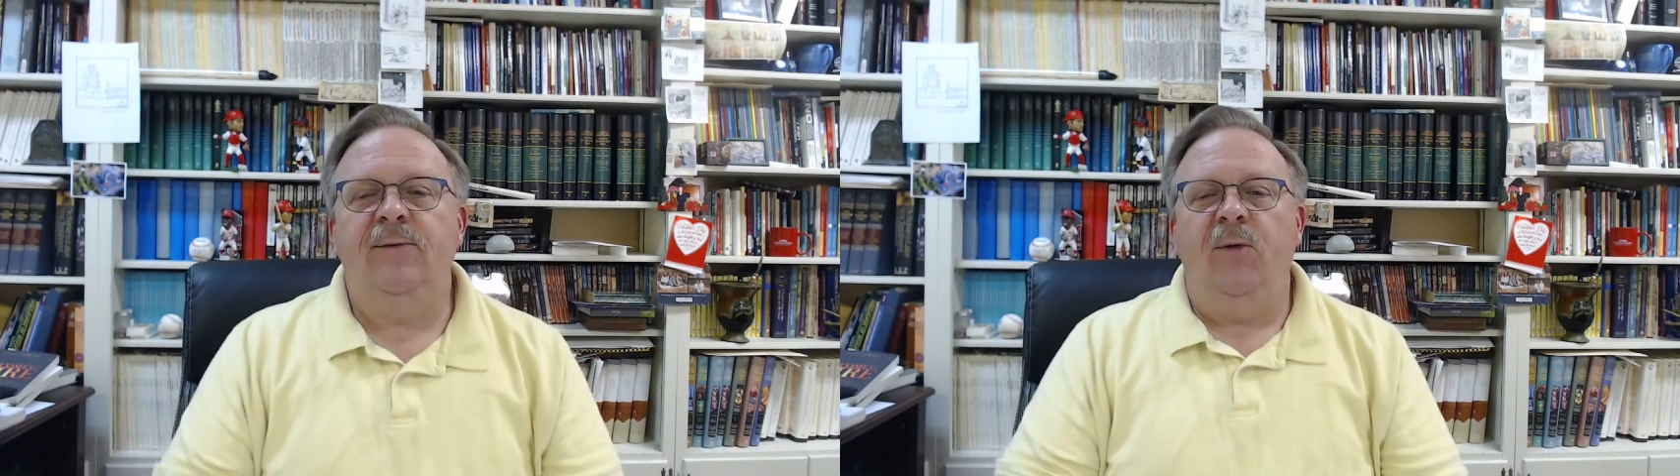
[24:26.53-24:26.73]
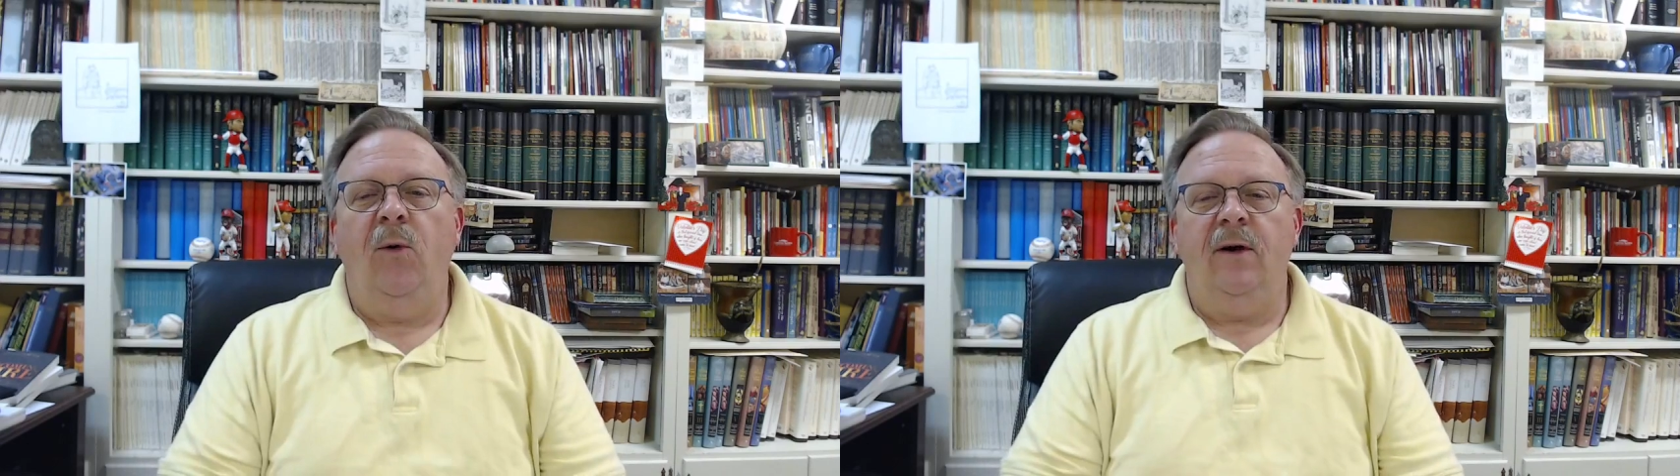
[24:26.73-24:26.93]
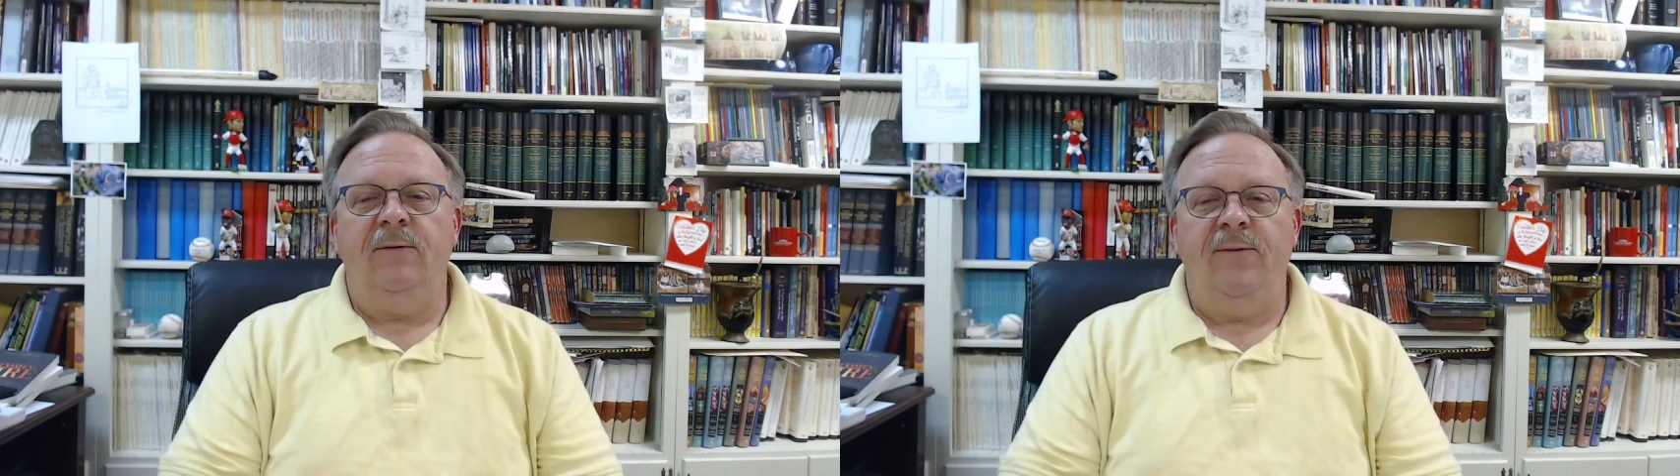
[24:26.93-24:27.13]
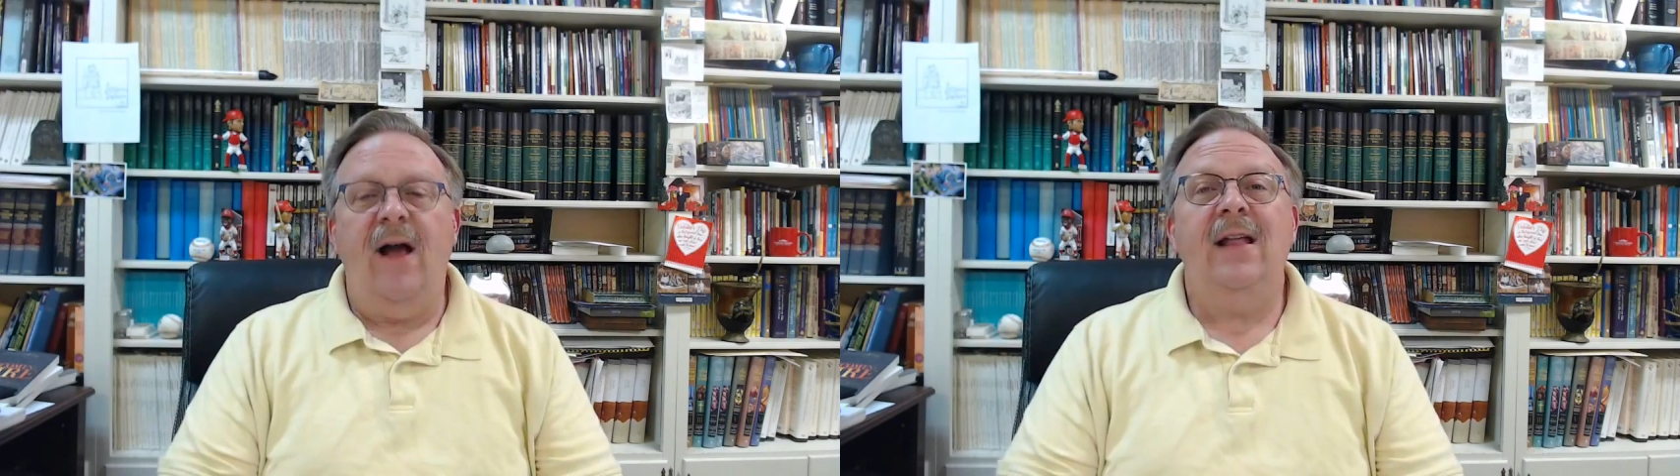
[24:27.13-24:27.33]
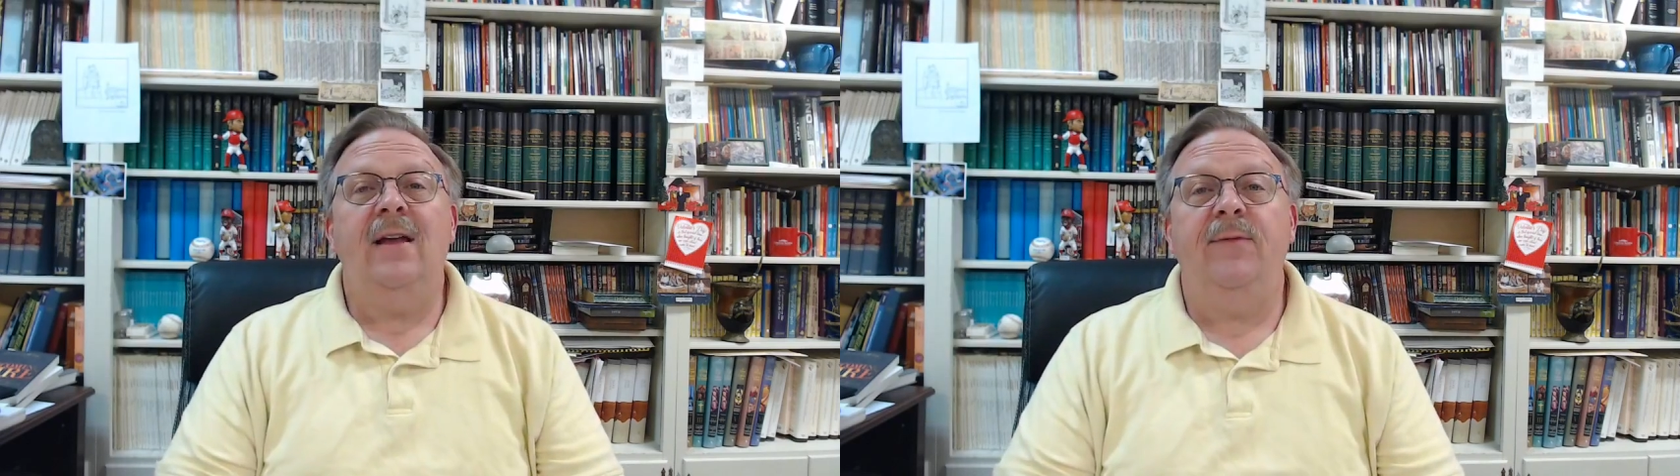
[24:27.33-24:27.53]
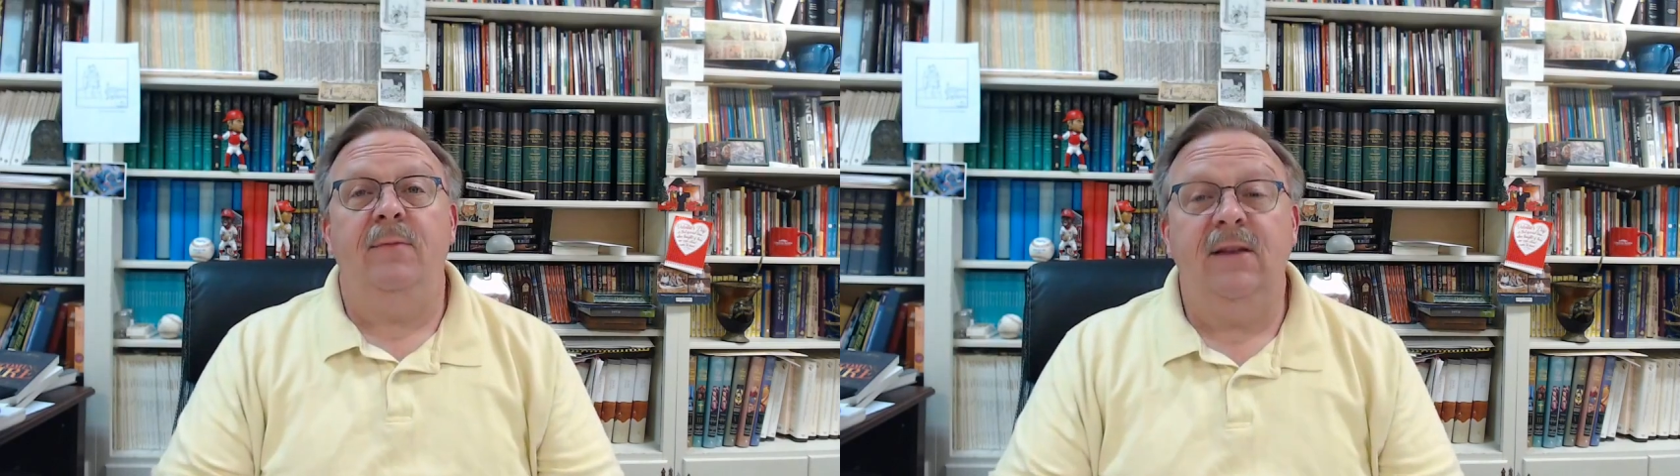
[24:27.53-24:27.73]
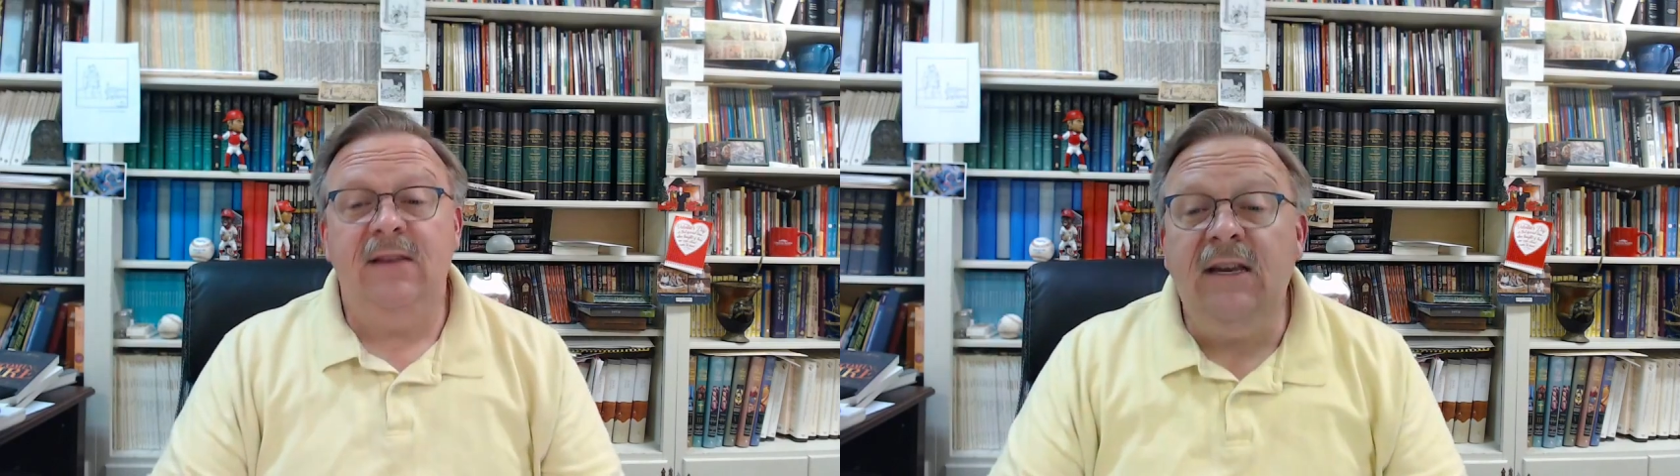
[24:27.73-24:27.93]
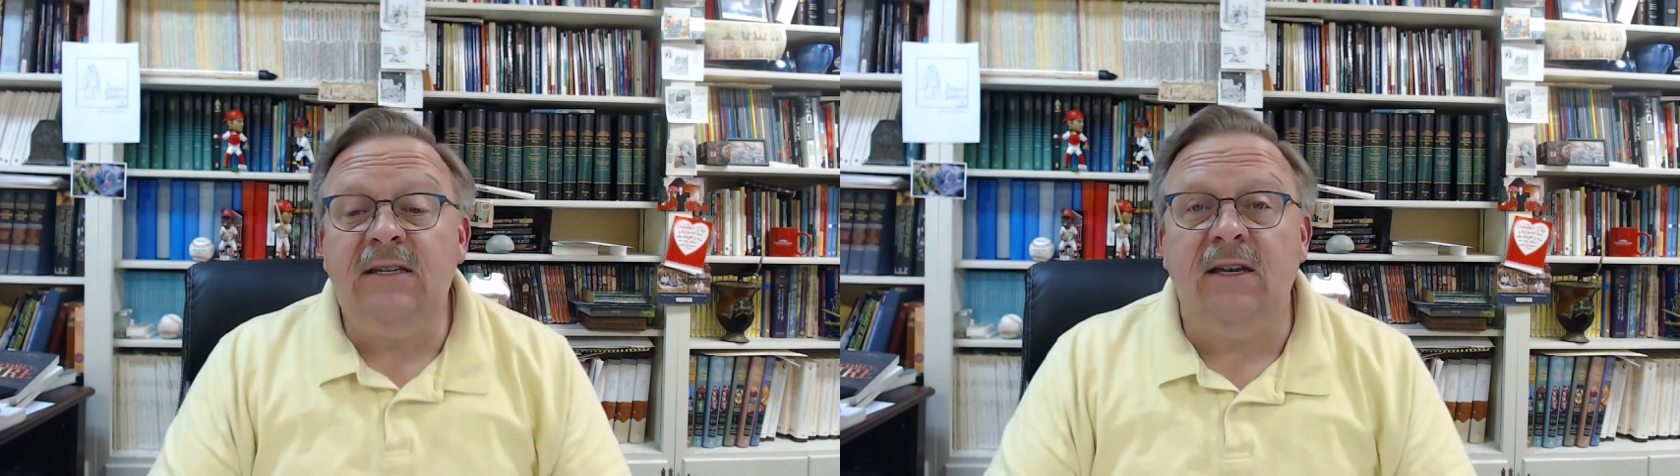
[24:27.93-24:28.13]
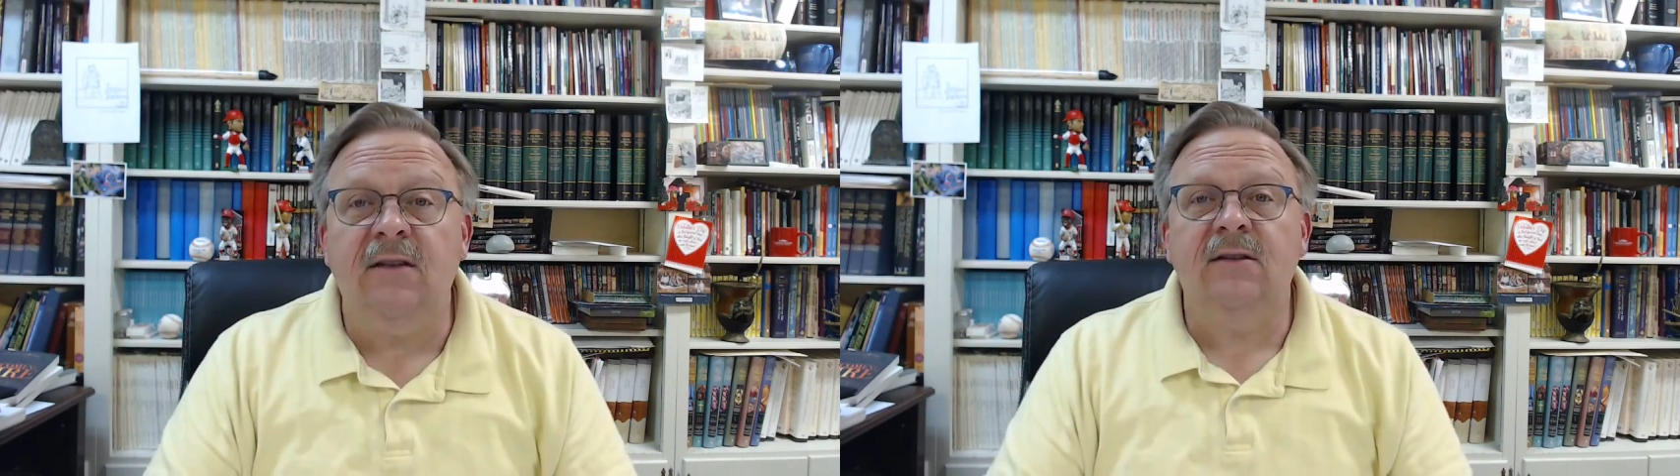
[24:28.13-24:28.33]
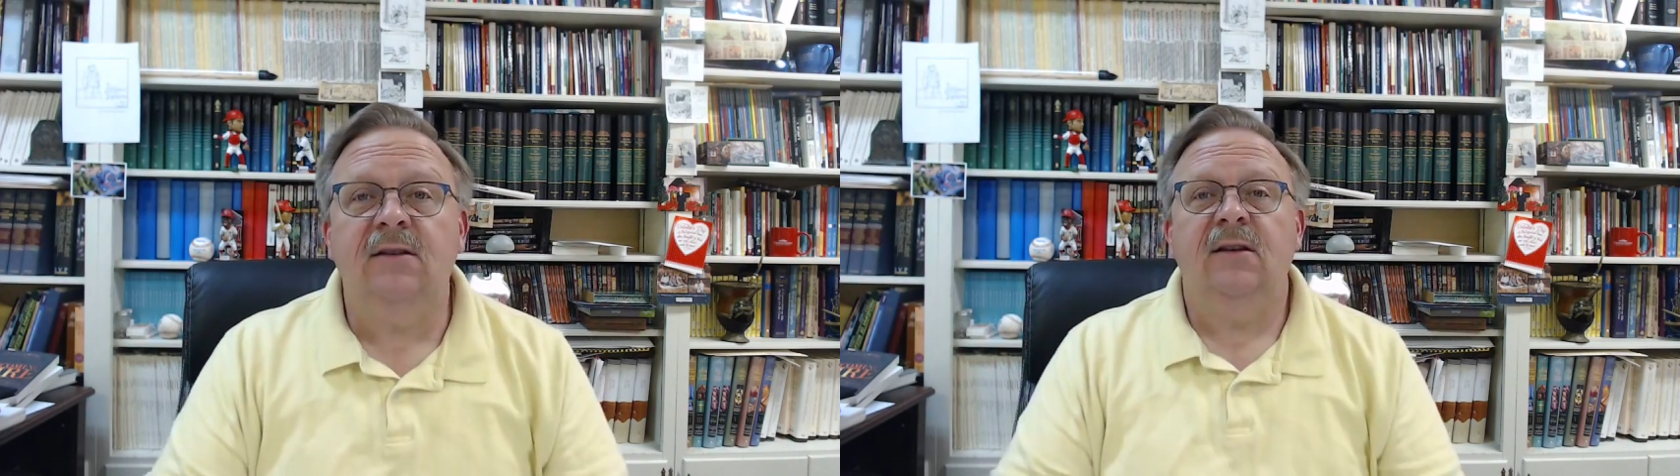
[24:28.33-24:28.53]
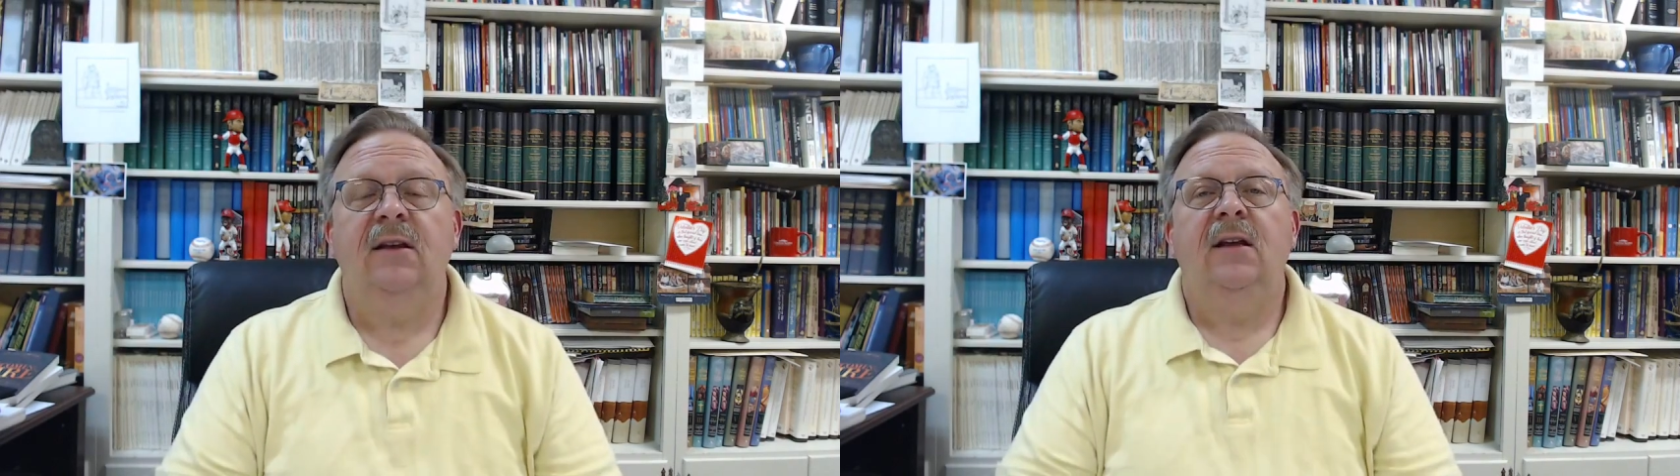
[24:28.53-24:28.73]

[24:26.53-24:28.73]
for fighting from a distance.